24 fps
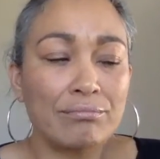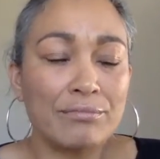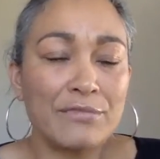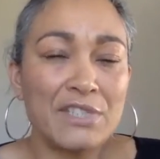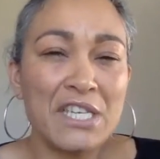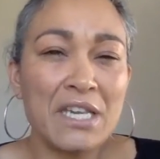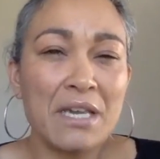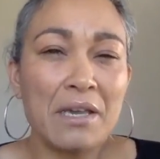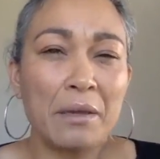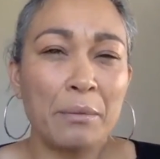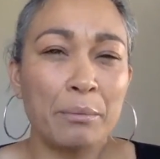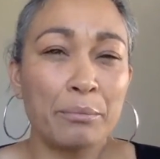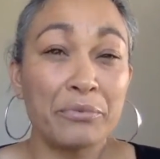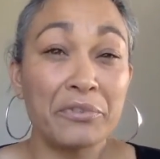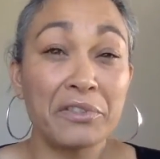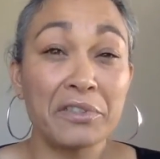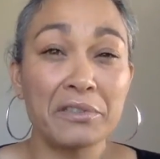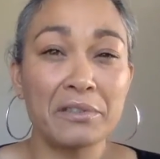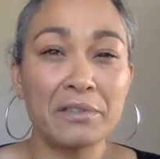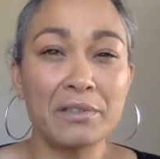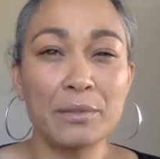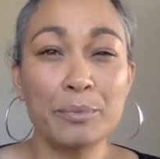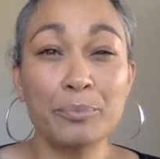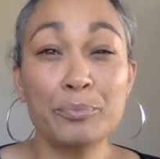
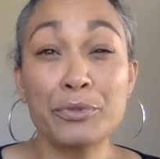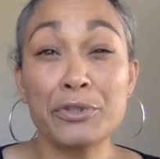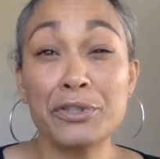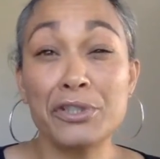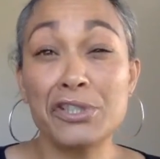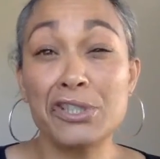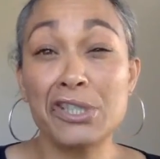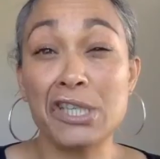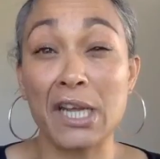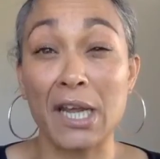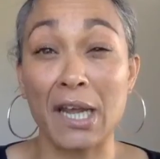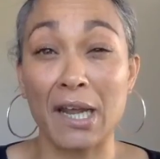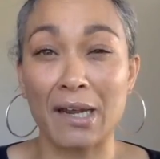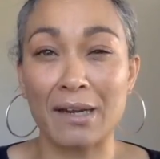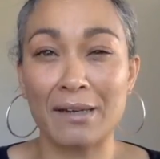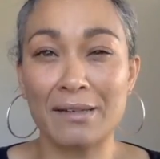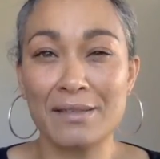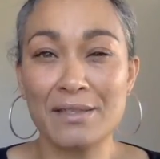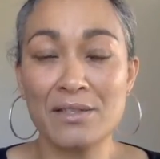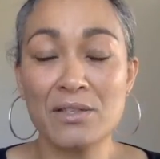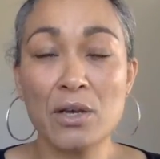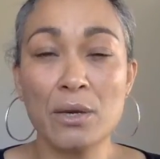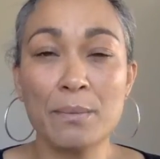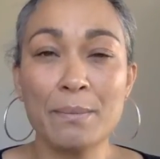tempted to project.
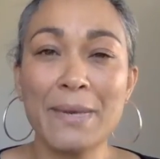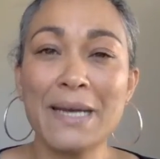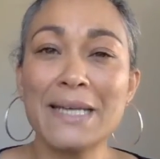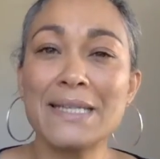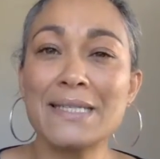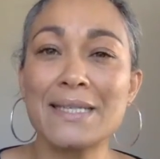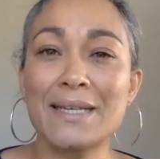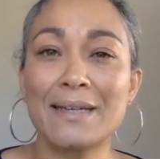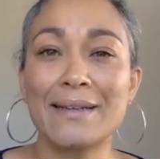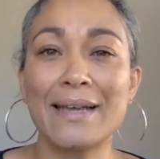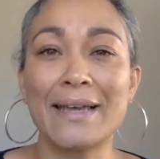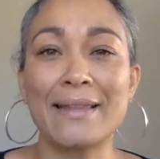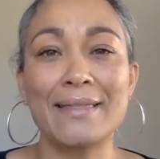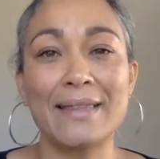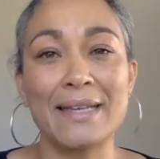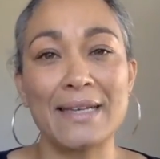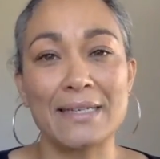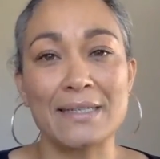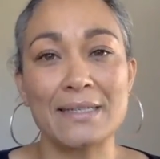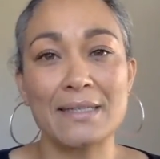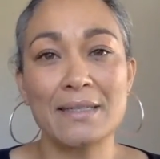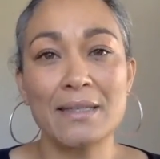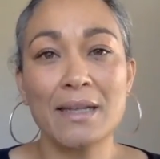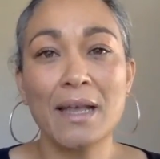So it might sound like
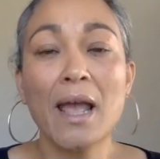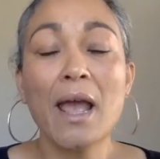this.